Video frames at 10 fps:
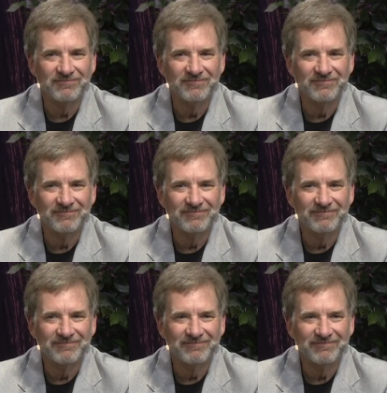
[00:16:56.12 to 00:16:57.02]

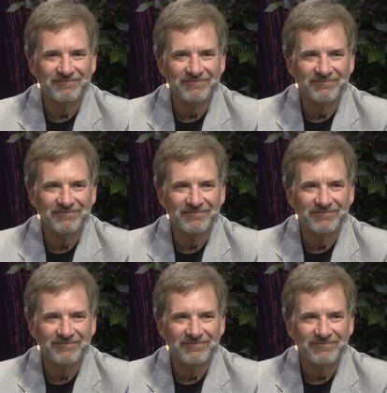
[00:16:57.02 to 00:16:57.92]

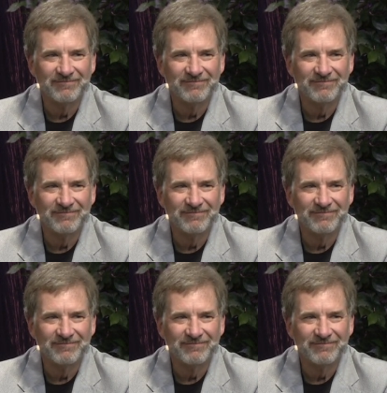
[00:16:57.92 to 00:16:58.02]
Nobody speaks.